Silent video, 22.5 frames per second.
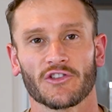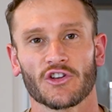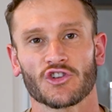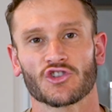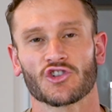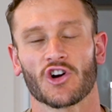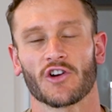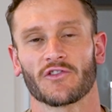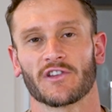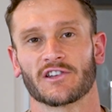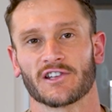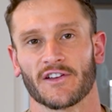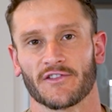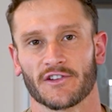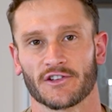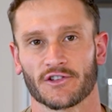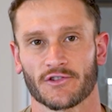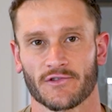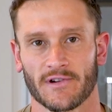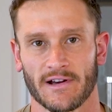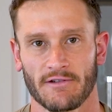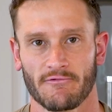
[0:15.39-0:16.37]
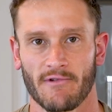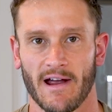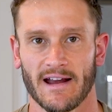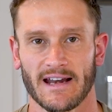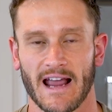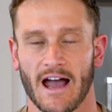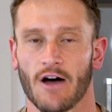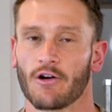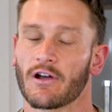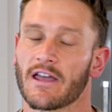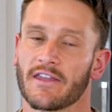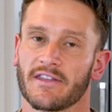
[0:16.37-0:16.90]
at the chart that's on the screen right
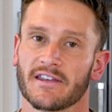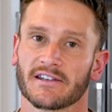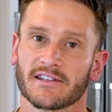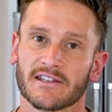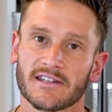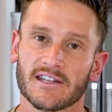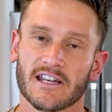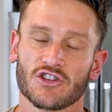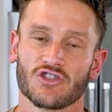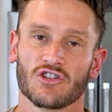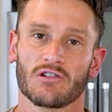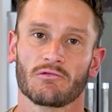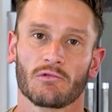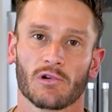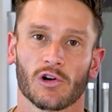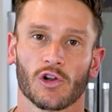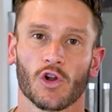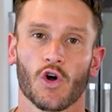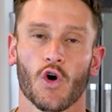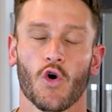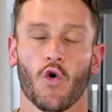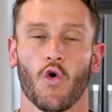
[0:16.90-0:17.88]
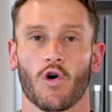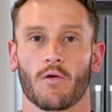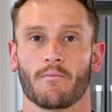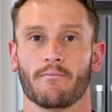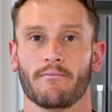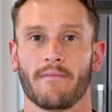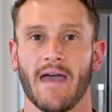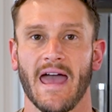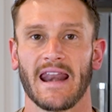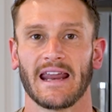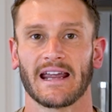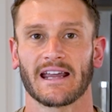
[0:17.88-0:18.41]
now. Okay, this is a general
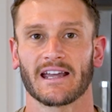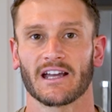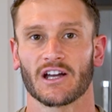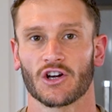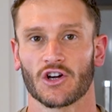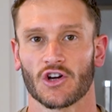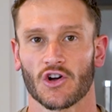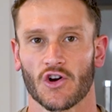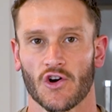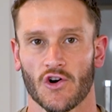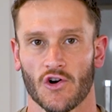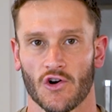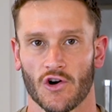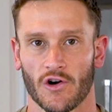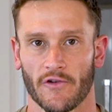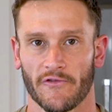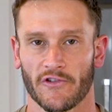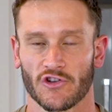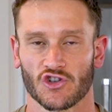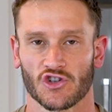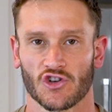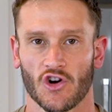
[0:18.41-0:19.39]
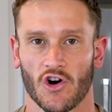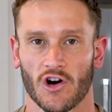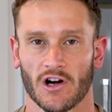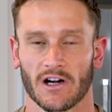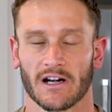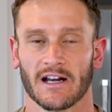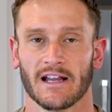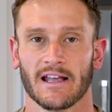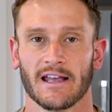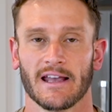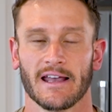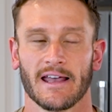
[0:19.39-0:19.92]
hormetic curve
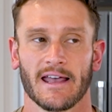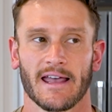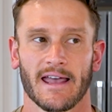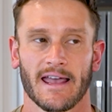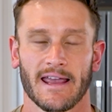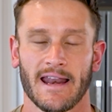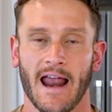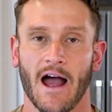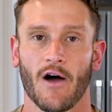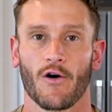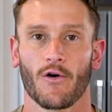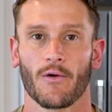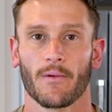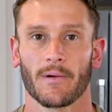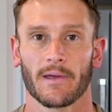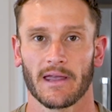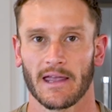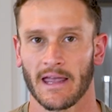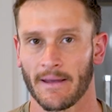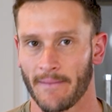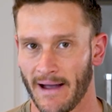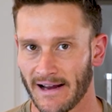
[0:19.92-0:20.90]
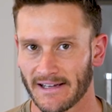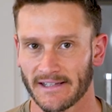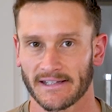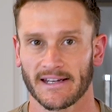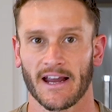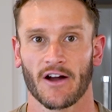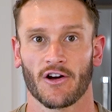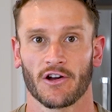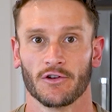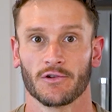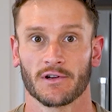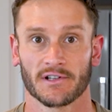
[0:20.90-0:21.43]
chart. Now, it might
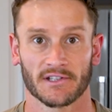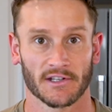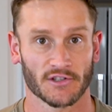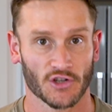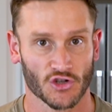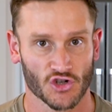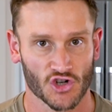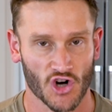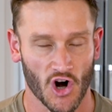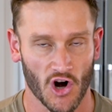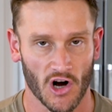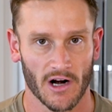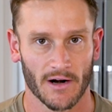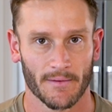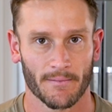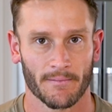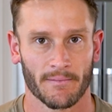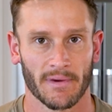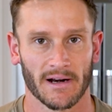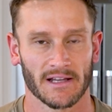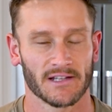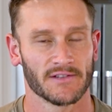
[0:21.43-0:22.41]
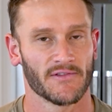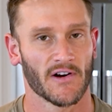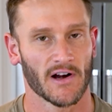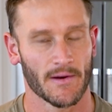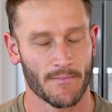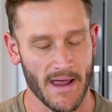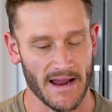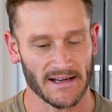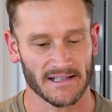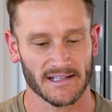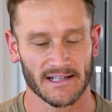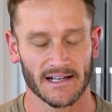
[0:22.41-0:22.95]
scare you because it's a chart, but it's
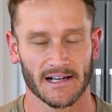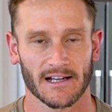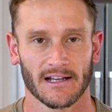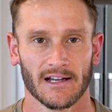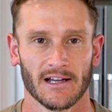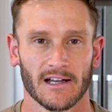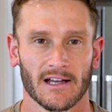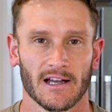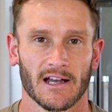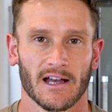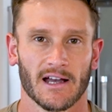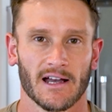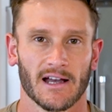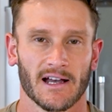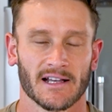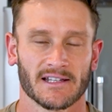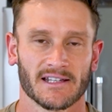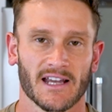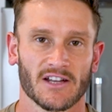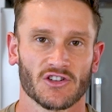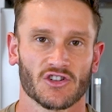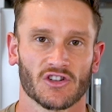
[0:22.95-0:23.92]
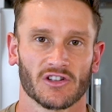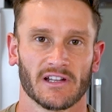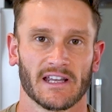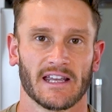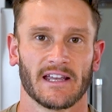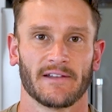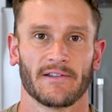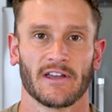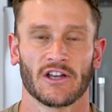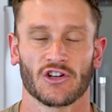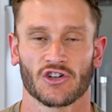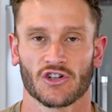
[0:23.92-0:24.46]
very basic.
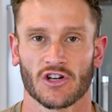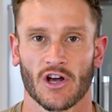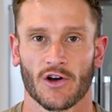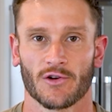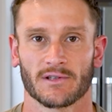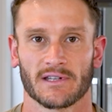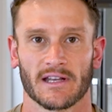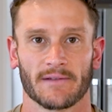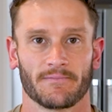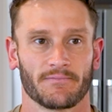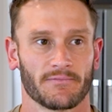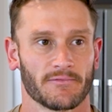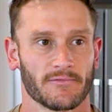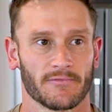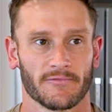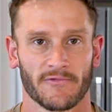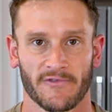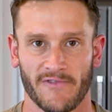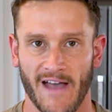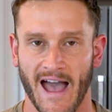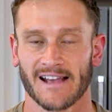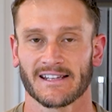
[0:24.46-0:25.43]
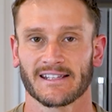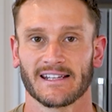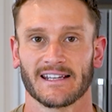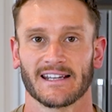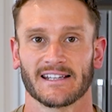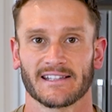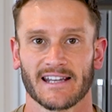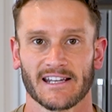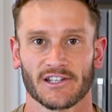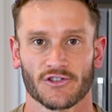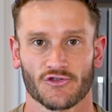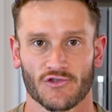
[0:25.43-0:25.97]
Essentially, it shows that fasting
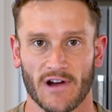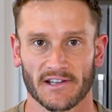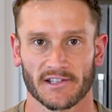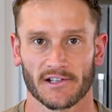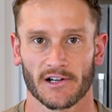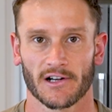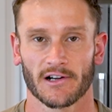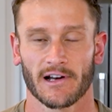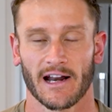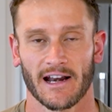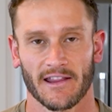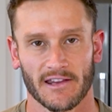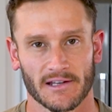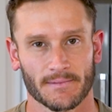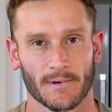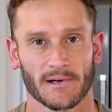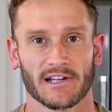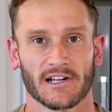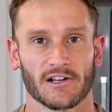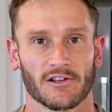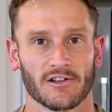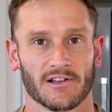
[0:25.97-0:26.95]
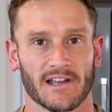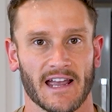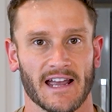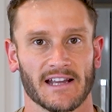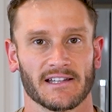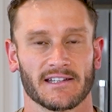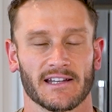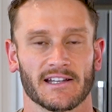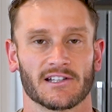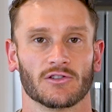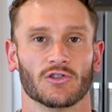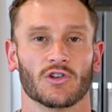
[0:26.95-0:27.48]
is a stressor, and in this particular
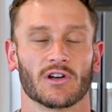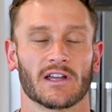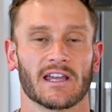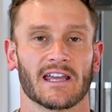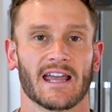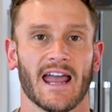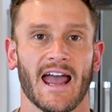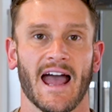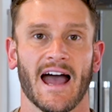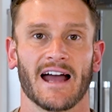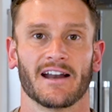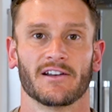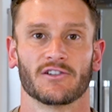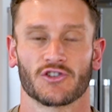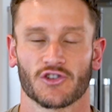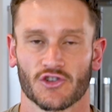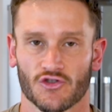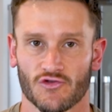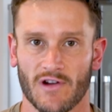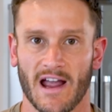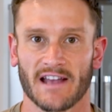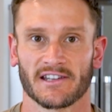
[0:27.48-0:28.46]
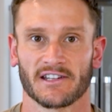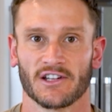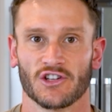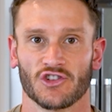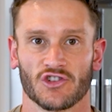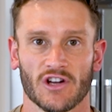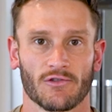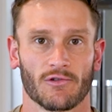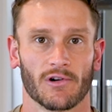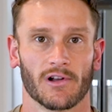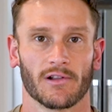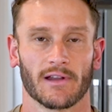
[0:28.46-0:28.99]
case, it's looking at stress in
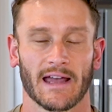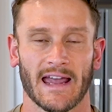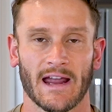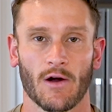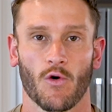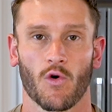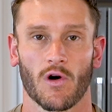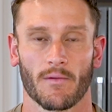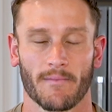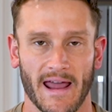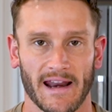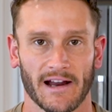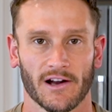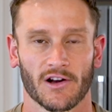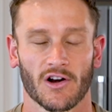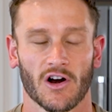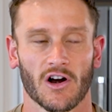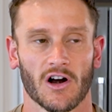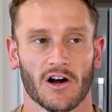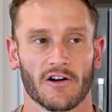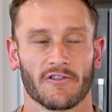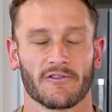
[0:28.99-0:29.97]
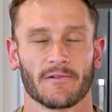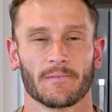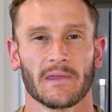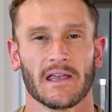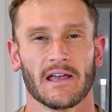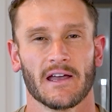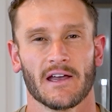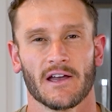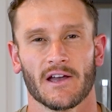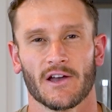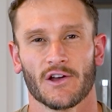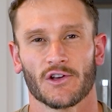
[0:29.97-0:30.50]
general, a hormetic curve.
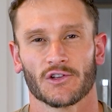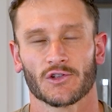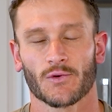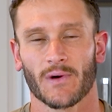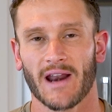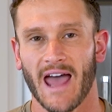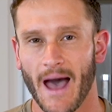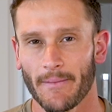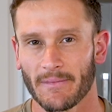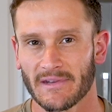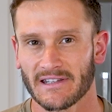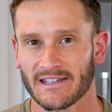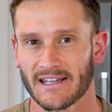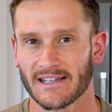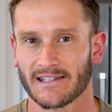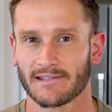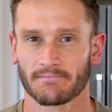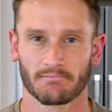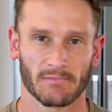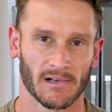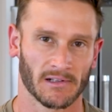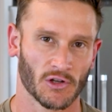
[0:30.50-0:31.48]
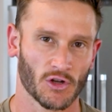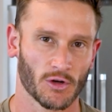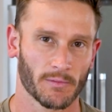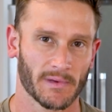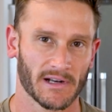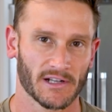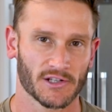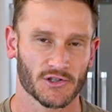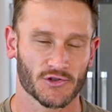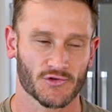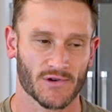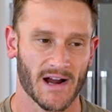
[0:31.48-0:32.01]
So what happens is a little
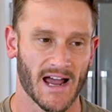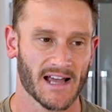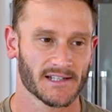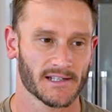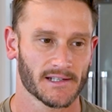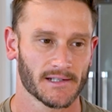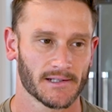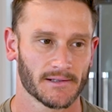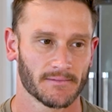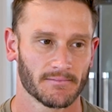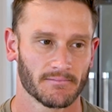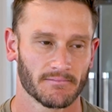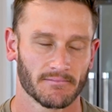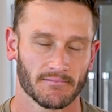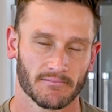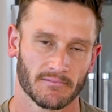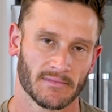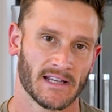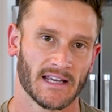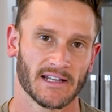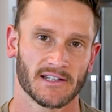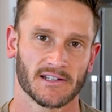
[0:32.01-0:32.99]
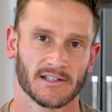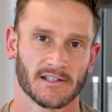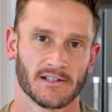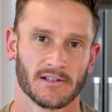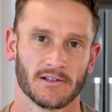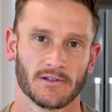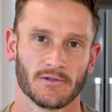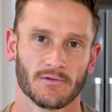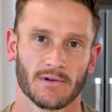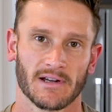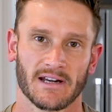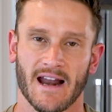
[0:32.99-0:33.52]
bit of stress gets
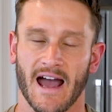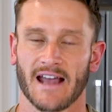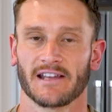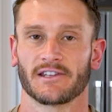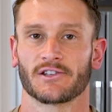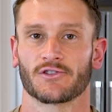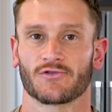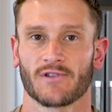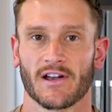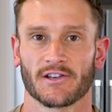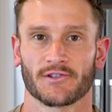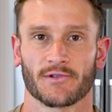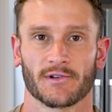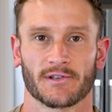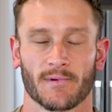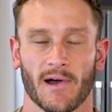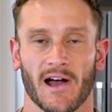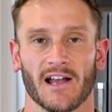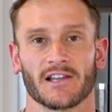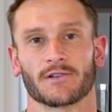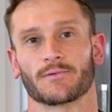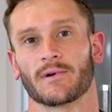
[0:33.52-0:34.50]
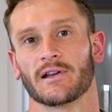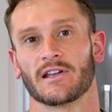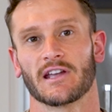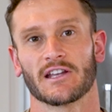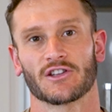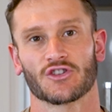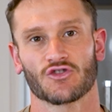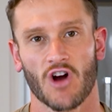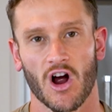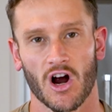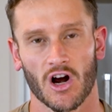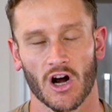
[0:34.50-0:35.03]
you a nice stress response where you
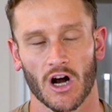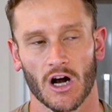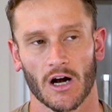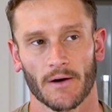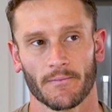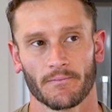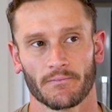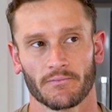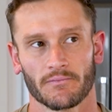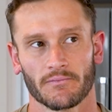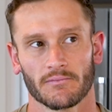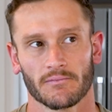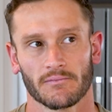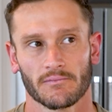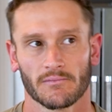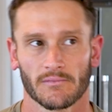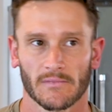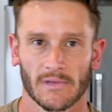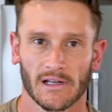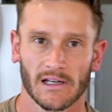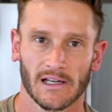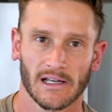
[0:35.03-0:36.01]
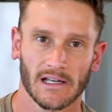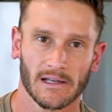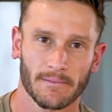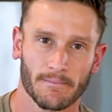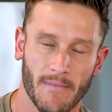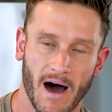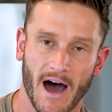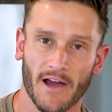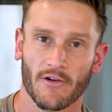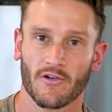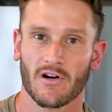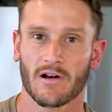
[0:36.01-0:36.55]
get stronger. A
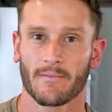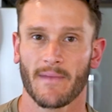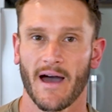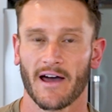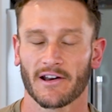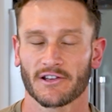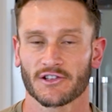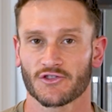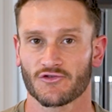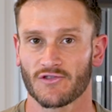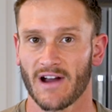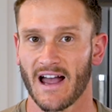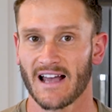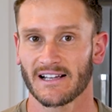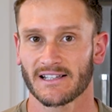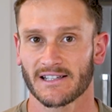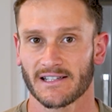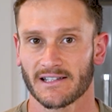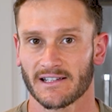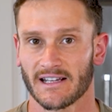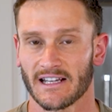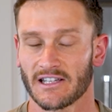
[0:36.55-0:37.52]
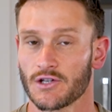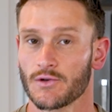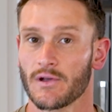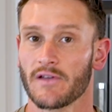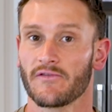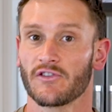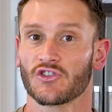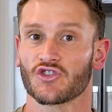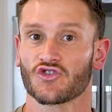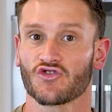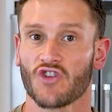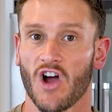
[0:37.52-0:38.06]
moderate amount of stress gets you
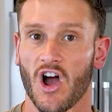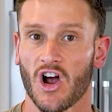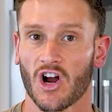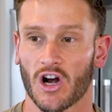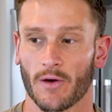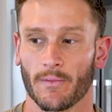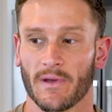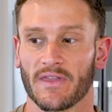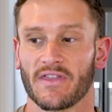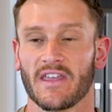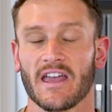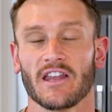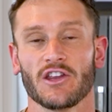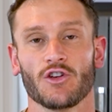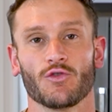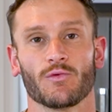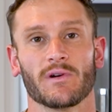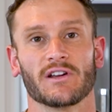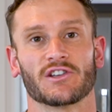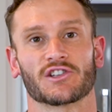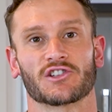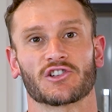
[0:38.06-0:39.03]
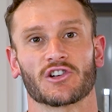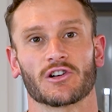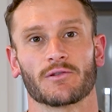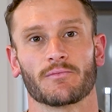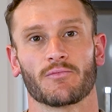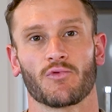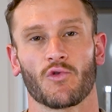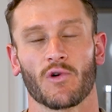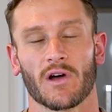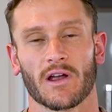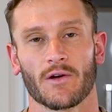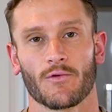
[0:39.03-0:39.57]
even stronger, but then you reach a
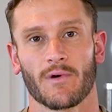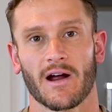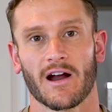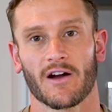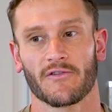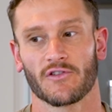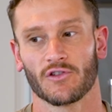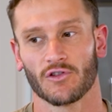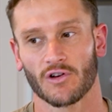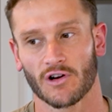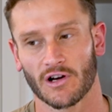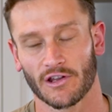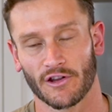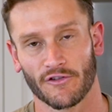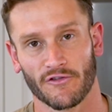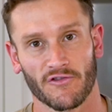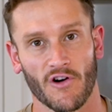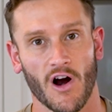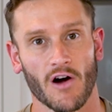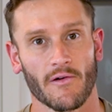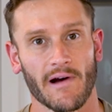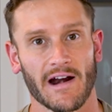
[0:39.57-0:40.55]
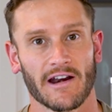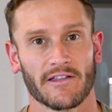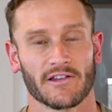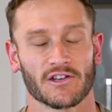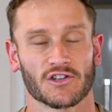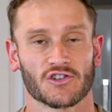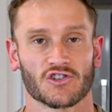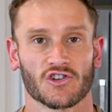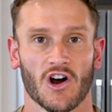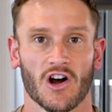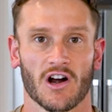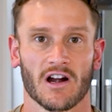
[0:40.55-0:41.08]
certain point where, if you look on the far right of
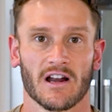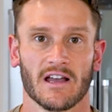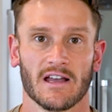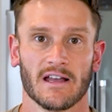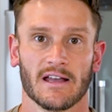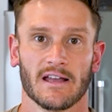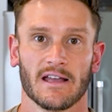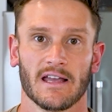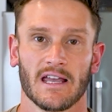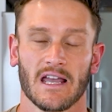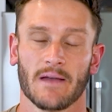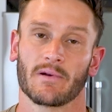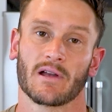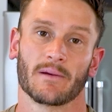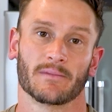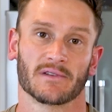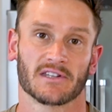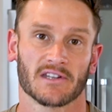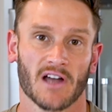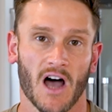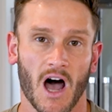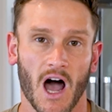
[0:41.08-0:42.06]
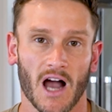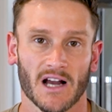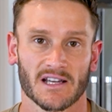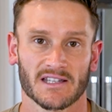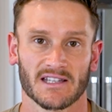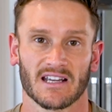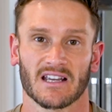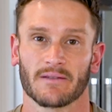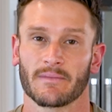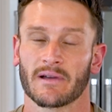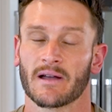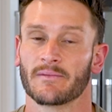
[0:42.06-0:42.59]
this chart, it becomes
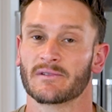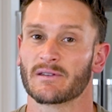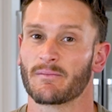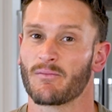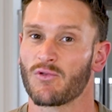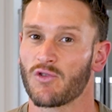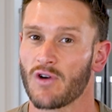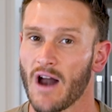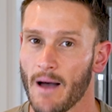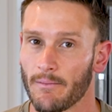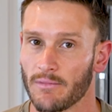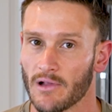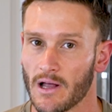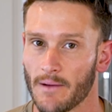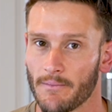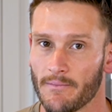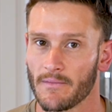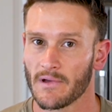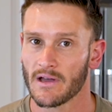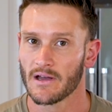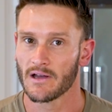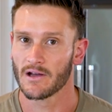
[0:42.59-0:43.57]
toxic, it becomes a problem,